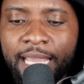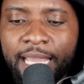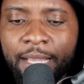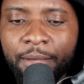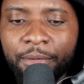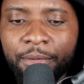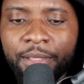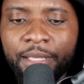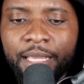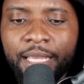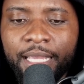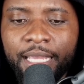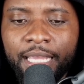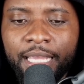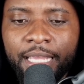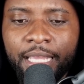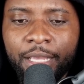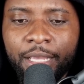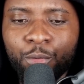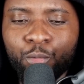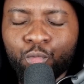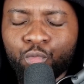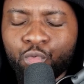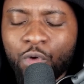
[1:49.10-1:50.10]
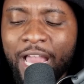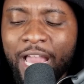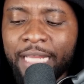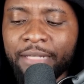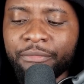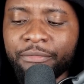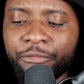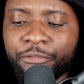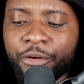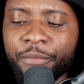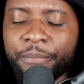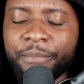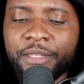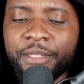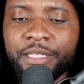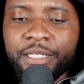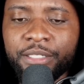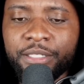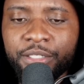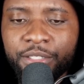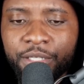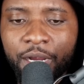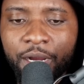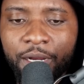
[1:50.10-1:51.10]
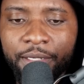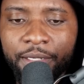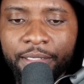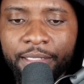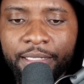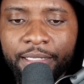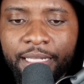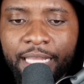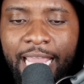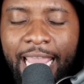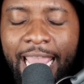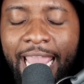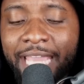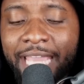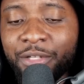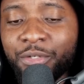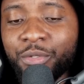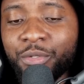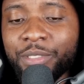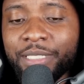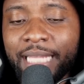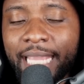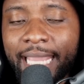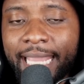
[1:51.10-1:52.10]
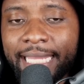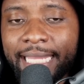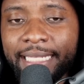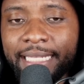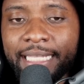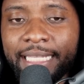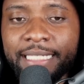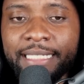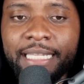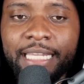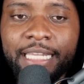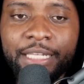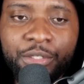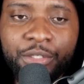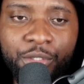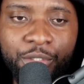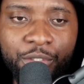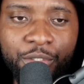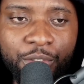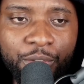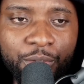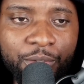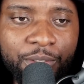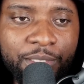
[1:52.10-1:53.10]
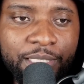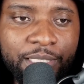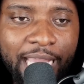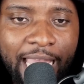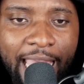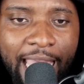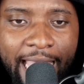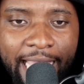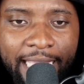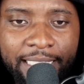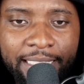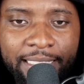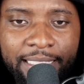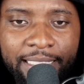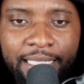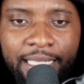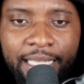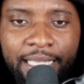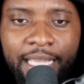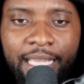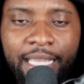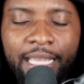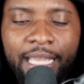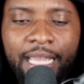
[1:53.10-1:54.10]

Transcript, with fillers: Now, right from the start, Andrew Tate is introduced as